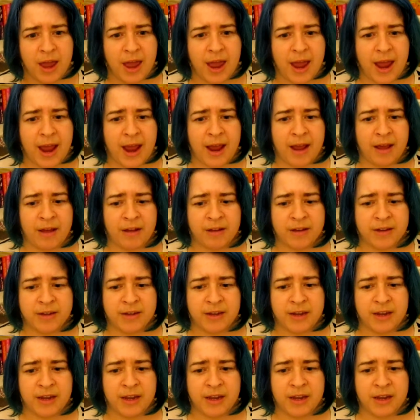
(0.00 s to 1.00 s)

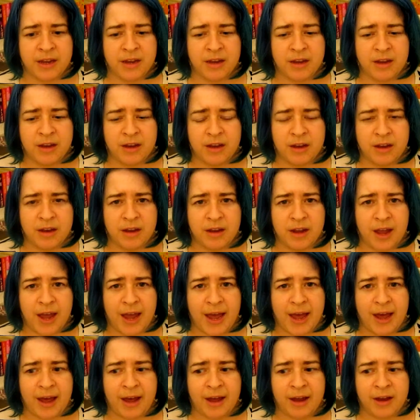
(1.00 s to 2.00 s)
and it
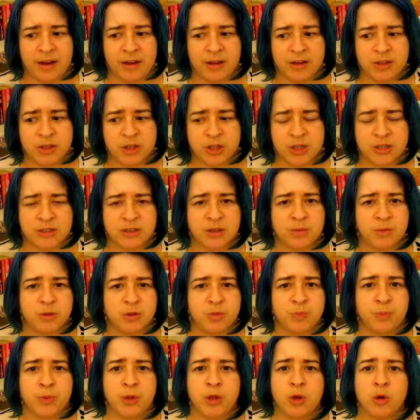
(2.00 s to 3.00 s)
had just the
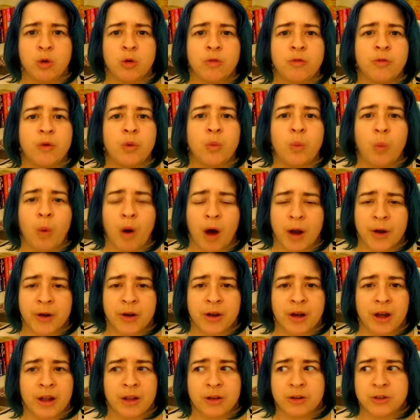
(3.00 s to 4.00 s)
most beautiful
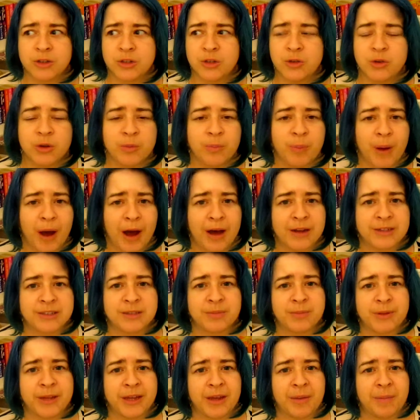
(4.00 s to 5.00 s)
watercolors you could
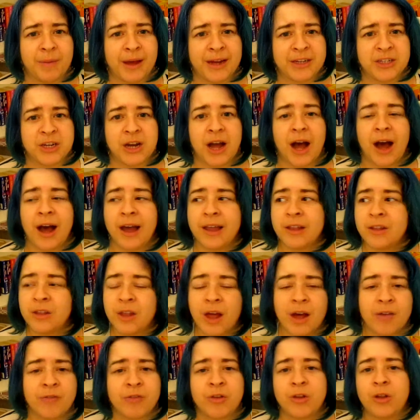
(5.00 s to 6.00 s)
possibly imagine. I
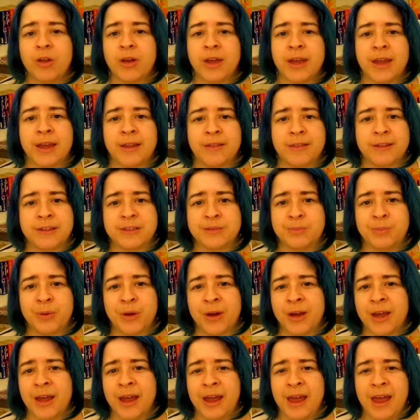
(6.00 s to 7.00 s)
loved looking at this
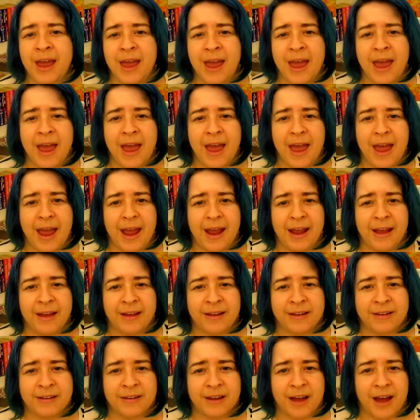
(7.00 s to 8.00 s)
book,
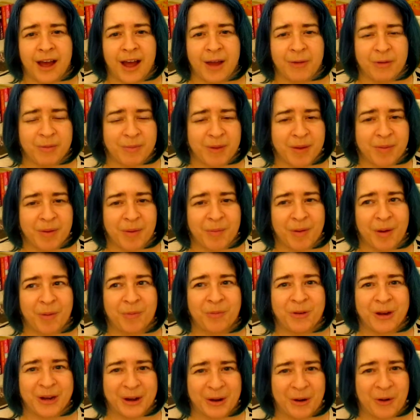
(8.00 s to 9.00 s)
and I would make my
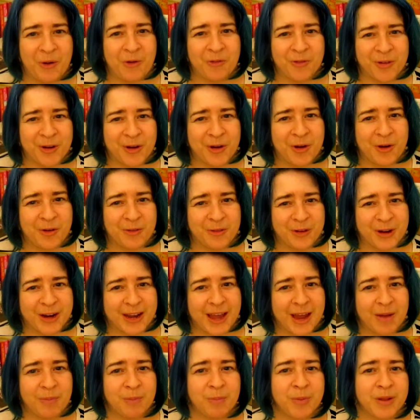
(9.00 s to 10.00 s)
mom read it over and over
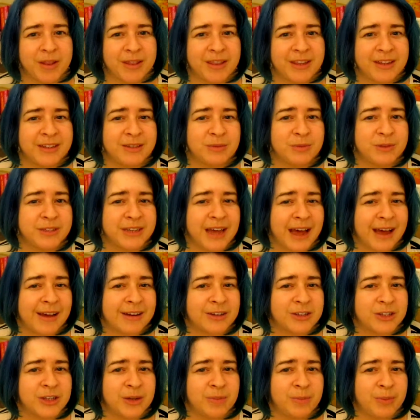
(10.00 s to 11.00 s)
again. But this was
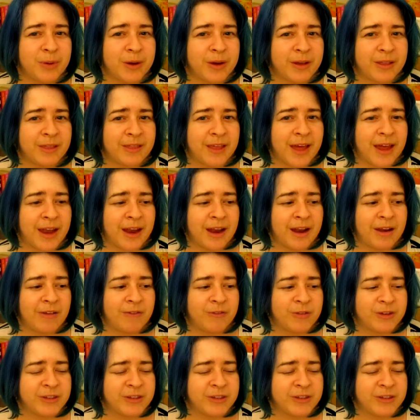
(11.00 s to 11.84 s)
actually a book that, for